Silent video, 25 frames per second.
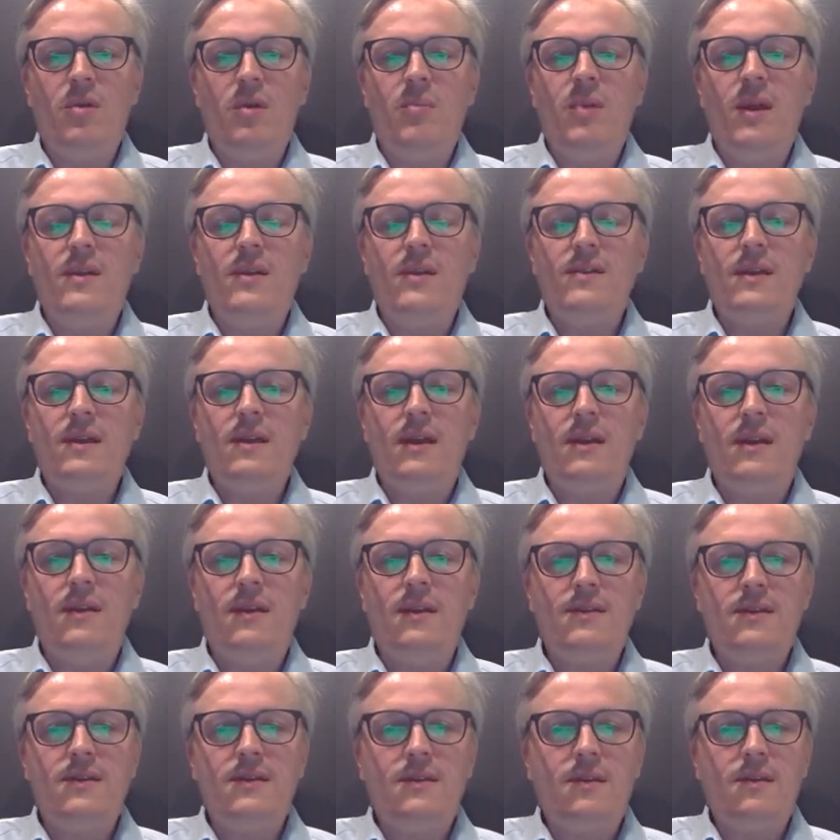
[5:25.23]
But basically,
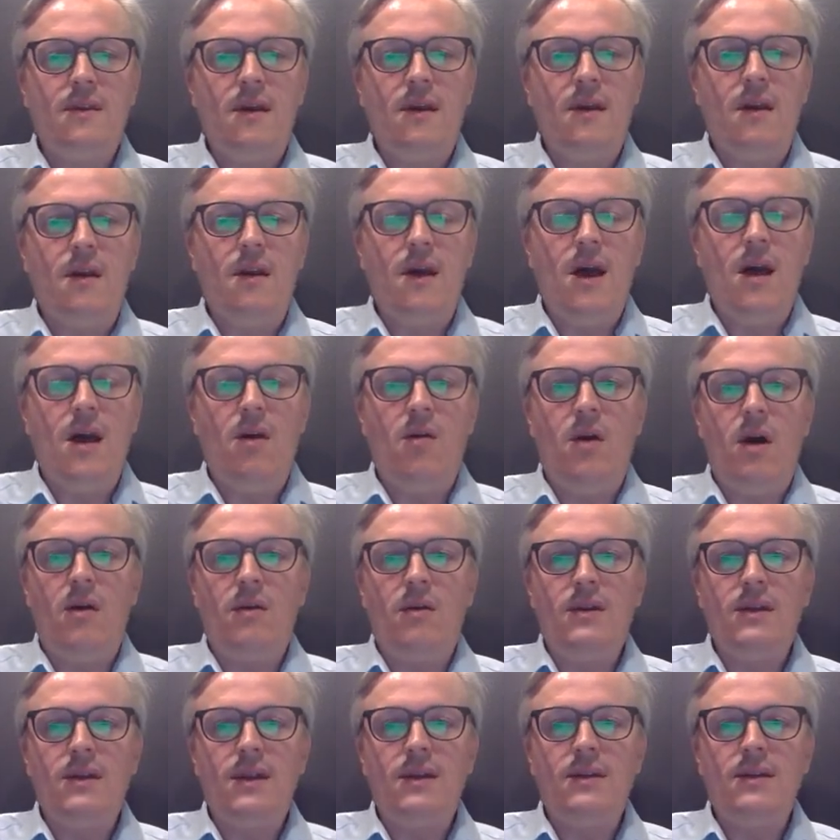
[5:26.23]
this is how
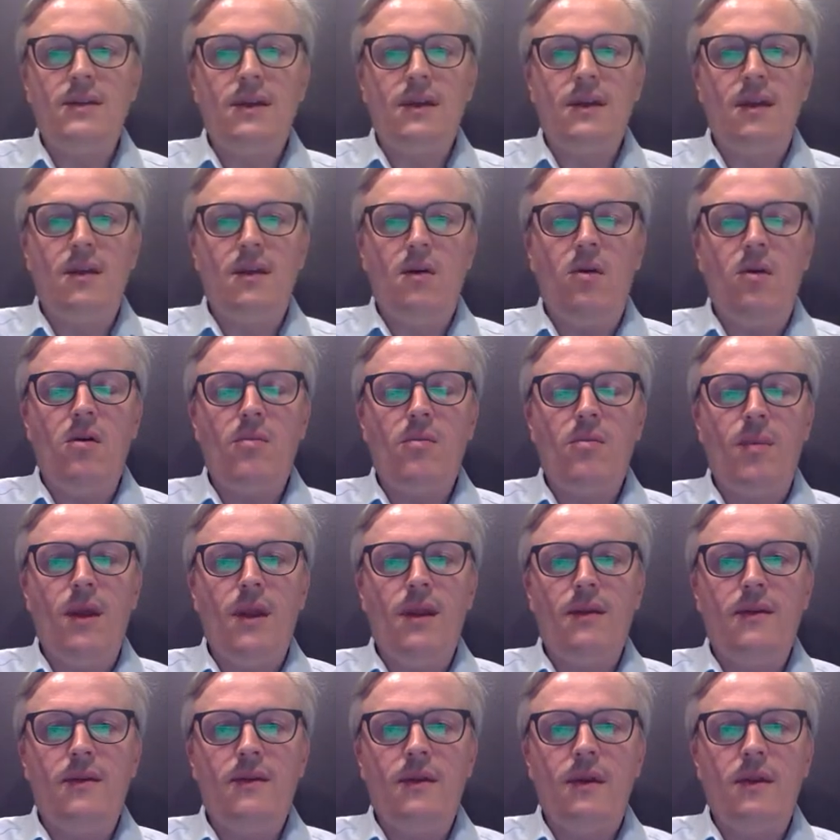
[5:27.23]
our data can
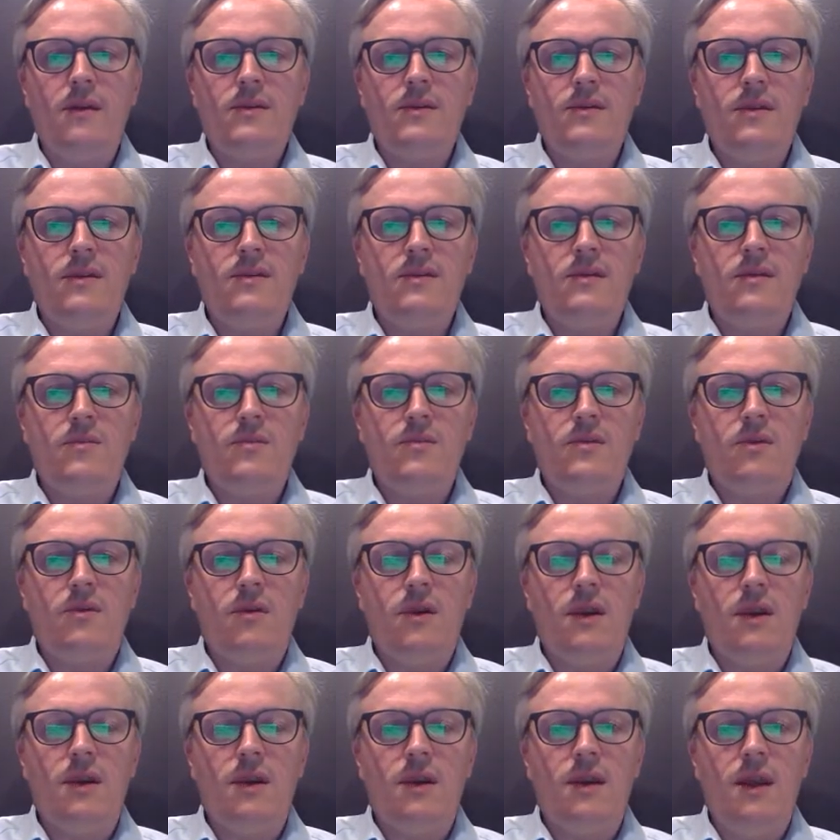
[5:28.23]
augment systems
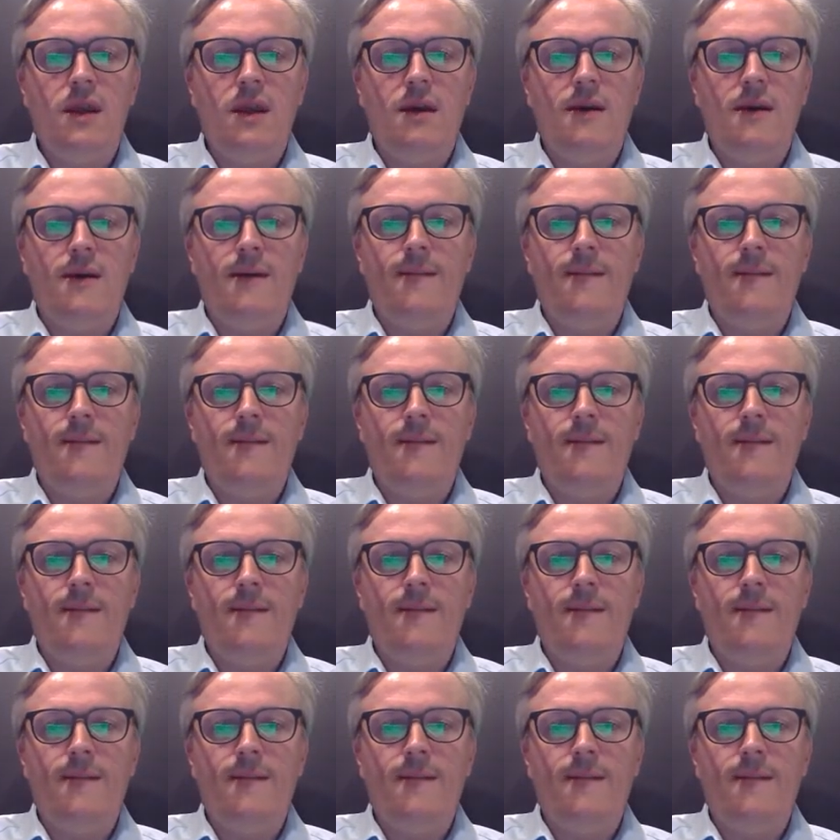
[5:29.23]
already